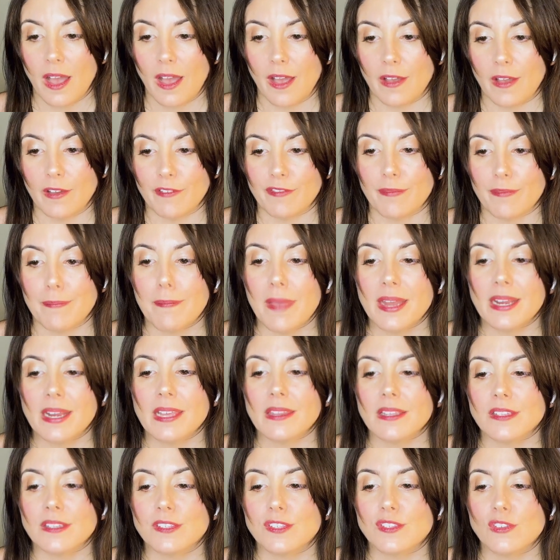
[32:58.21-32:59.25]
of many
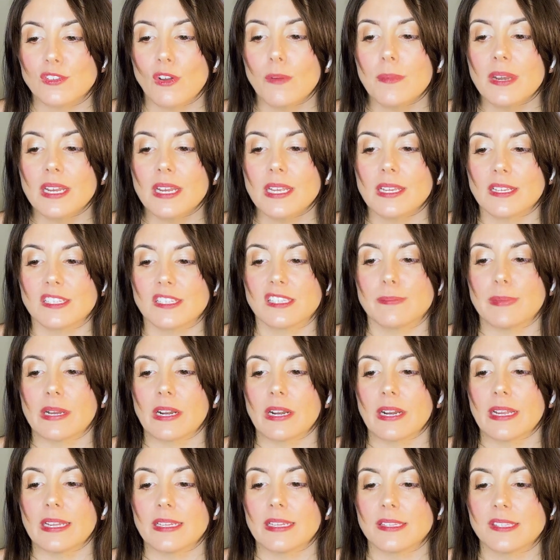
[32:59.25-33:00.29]
that so many
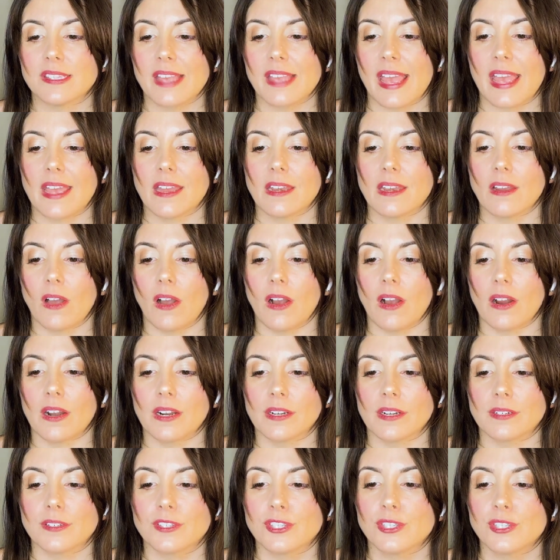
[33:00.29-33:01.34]
experience and
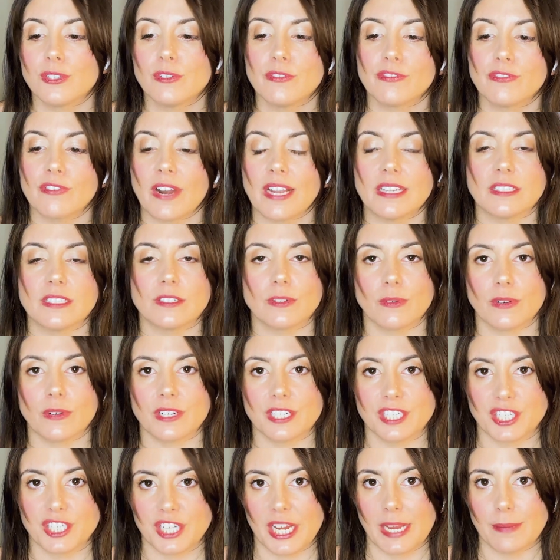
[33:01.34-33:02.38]
are too frightened or
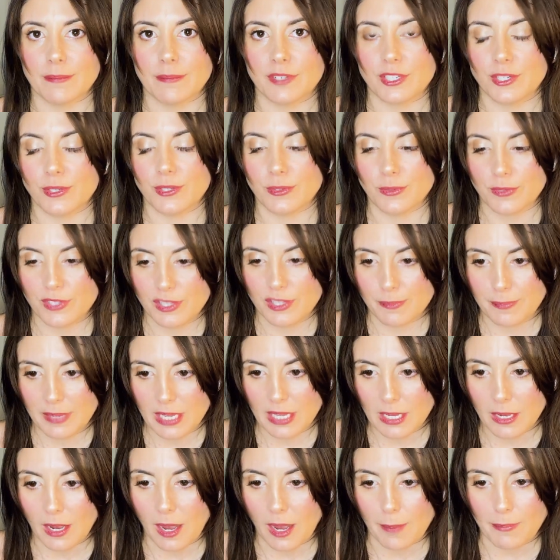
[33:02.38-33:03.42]
ashamed to speak
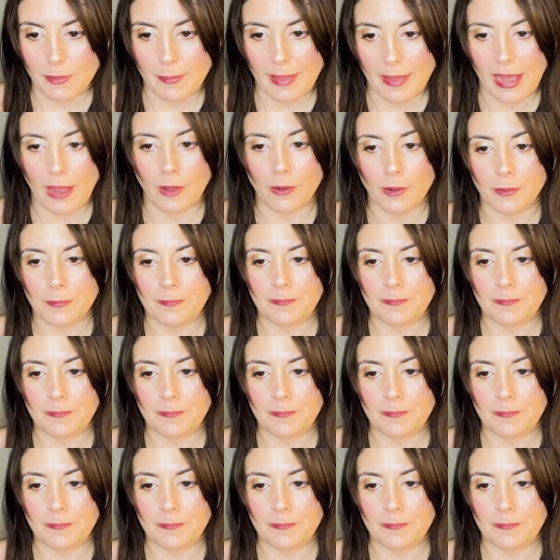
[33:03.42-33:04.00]
up about.